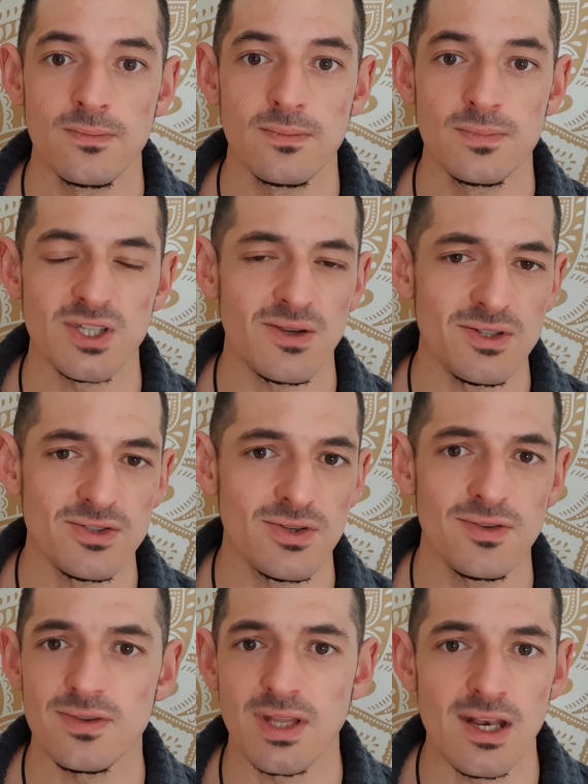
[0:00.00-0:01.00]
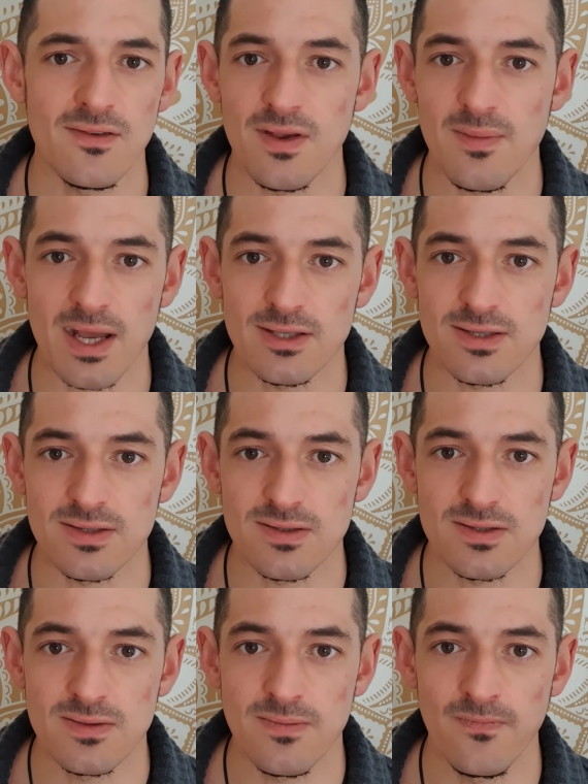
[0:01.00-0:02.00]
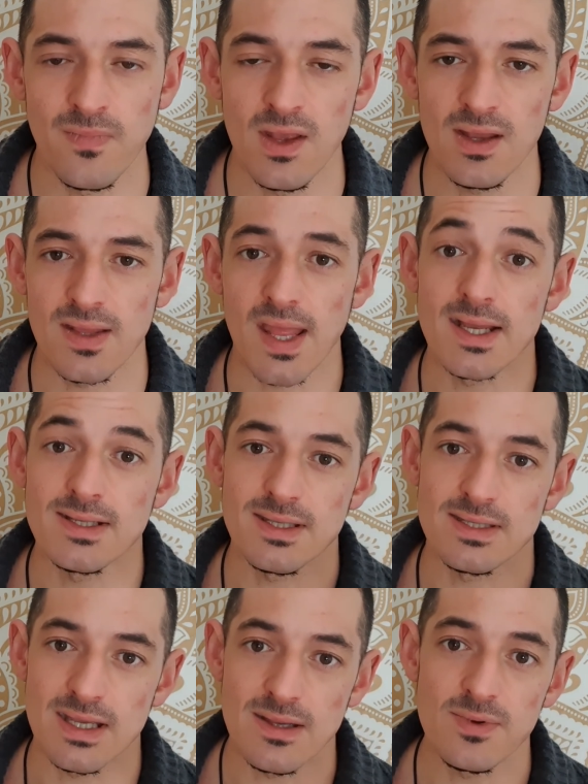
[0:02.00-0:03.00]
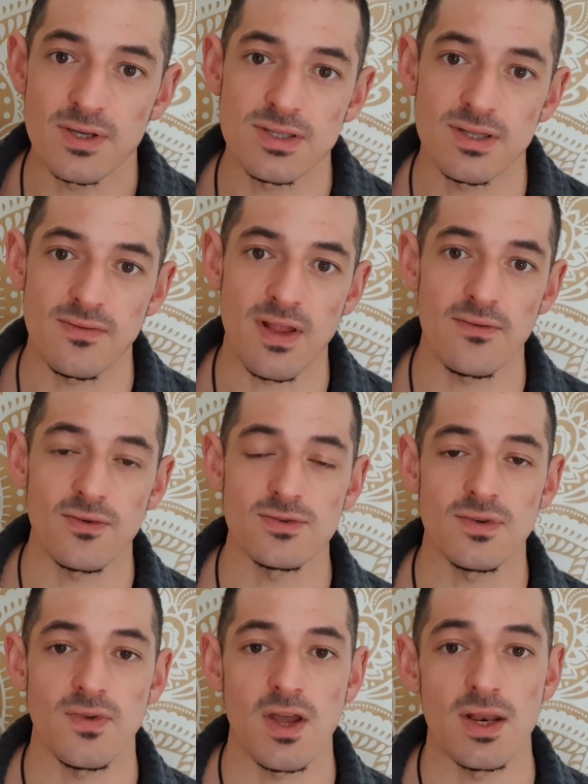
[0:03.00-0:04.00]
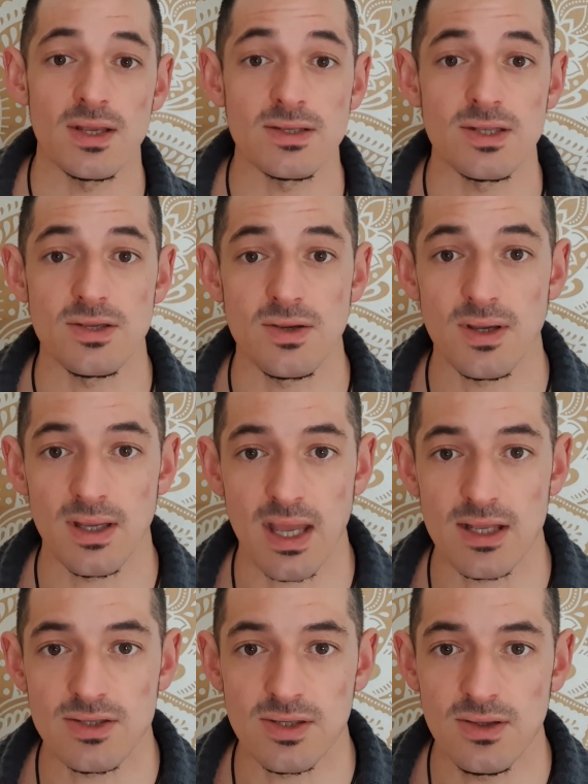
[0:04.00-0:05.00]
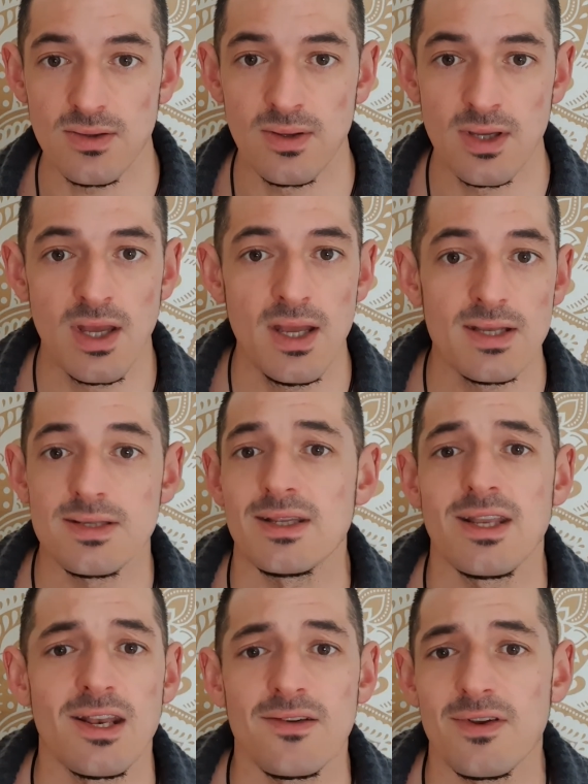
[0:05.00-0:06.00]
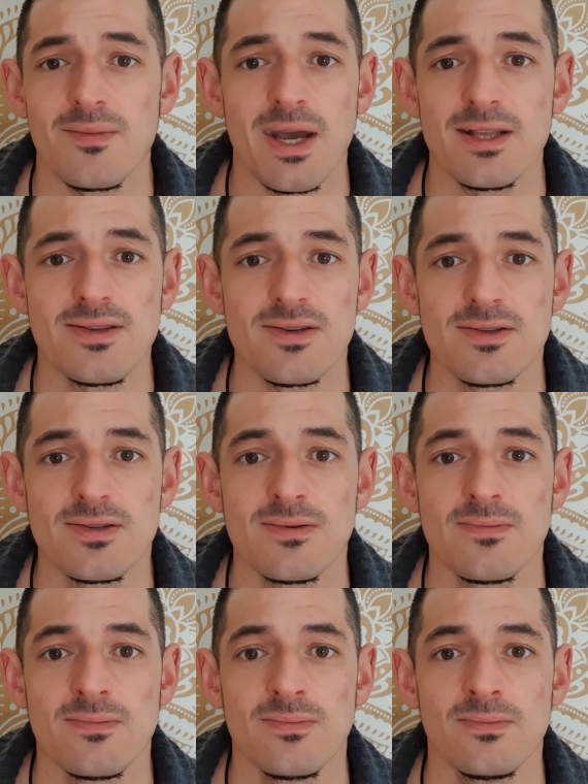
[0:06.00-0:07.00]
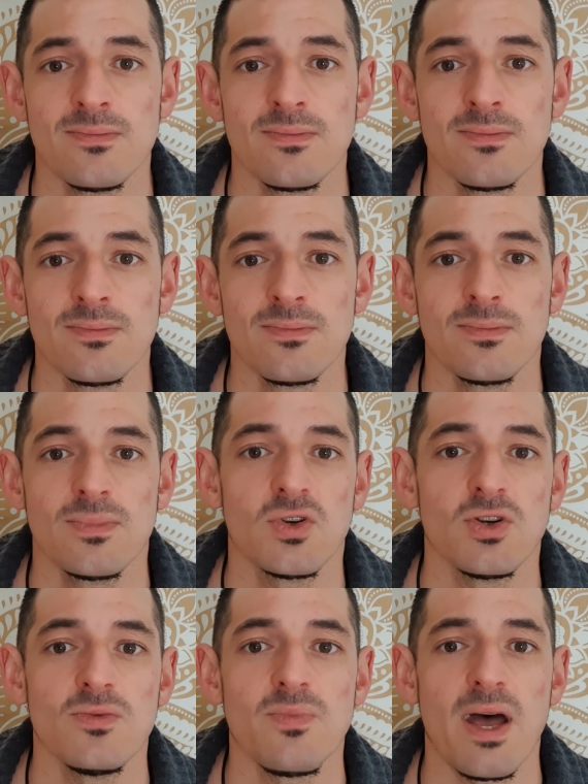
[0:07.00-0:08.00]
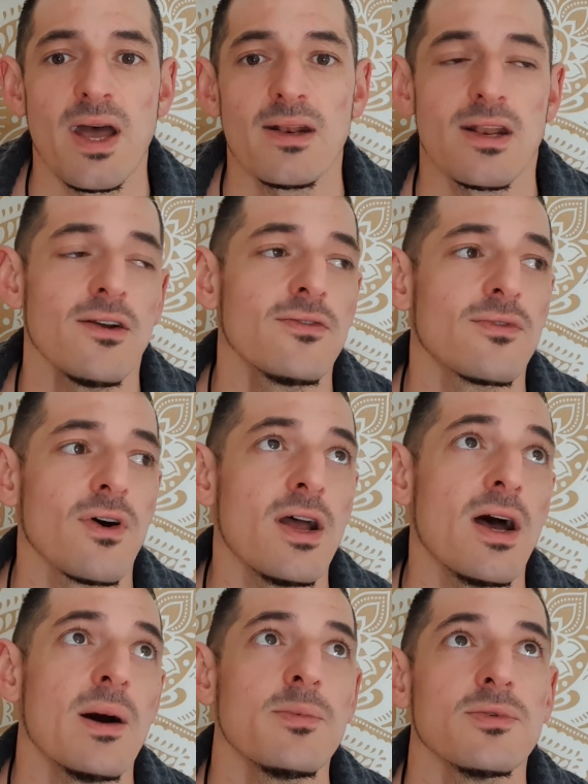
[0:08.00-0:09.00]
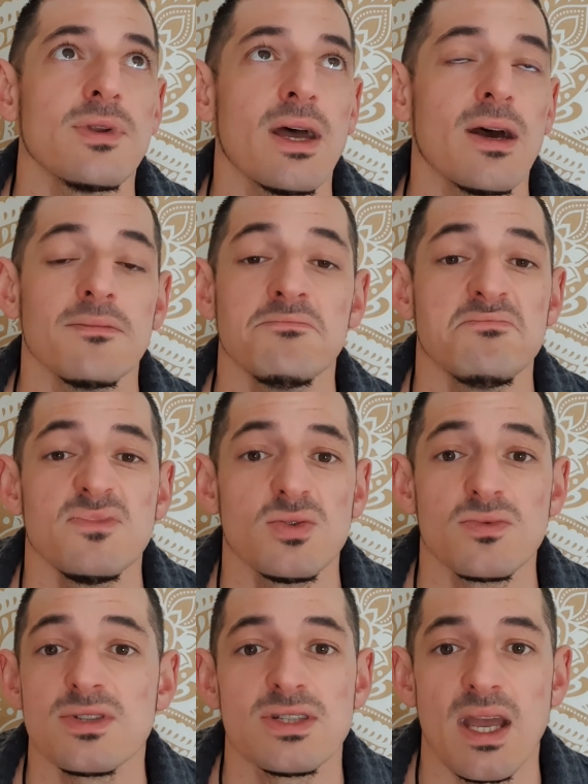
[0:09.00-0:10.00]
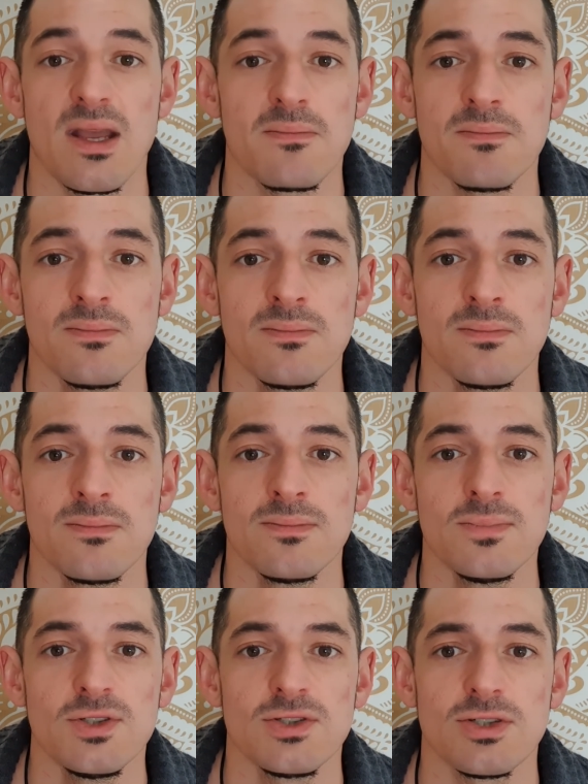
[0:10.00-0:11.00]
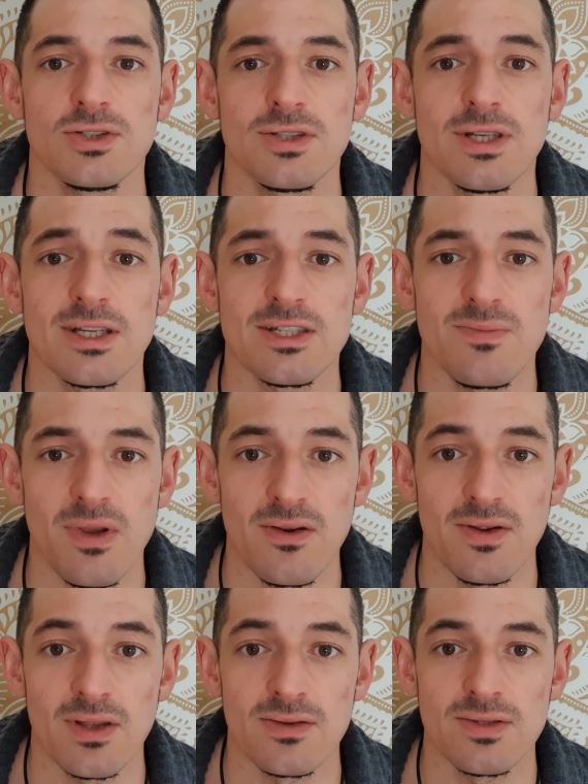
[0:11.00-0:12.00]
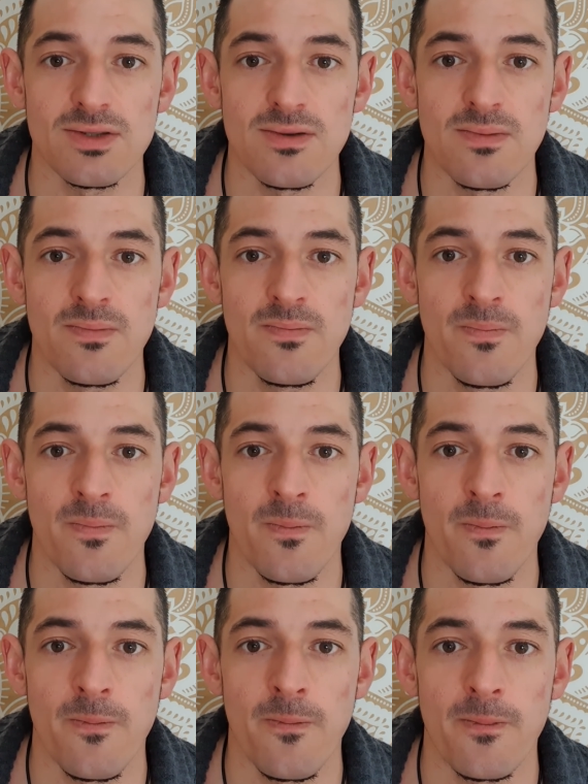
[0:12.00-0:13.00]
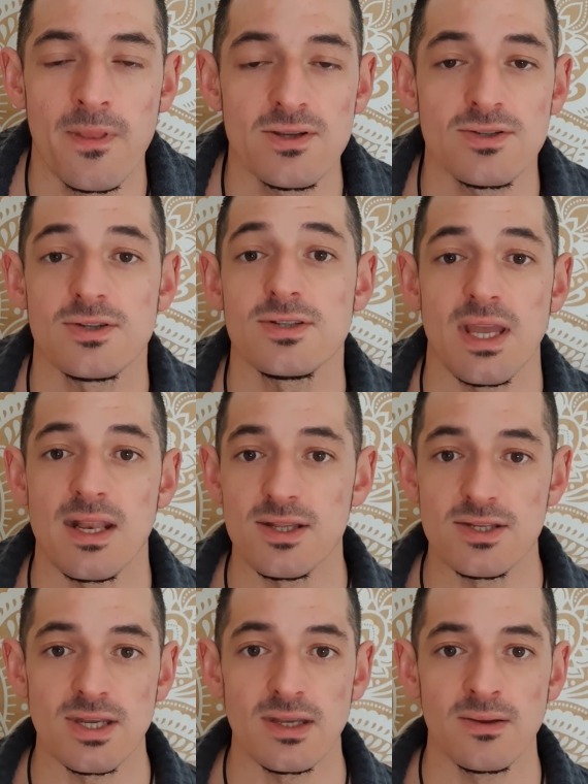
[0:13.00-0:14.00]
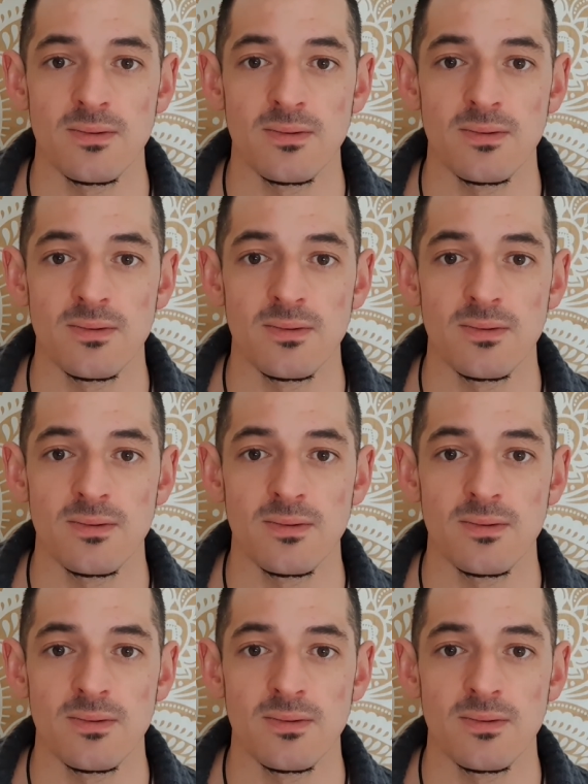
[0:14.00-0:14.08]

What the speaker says: So in truth, none of it matters. And that is the deepest of levels of learnings that you can get to, is that none of it matters. Good, bad, left, right, up or down, it's all the same. It's just an experience. It's just energy.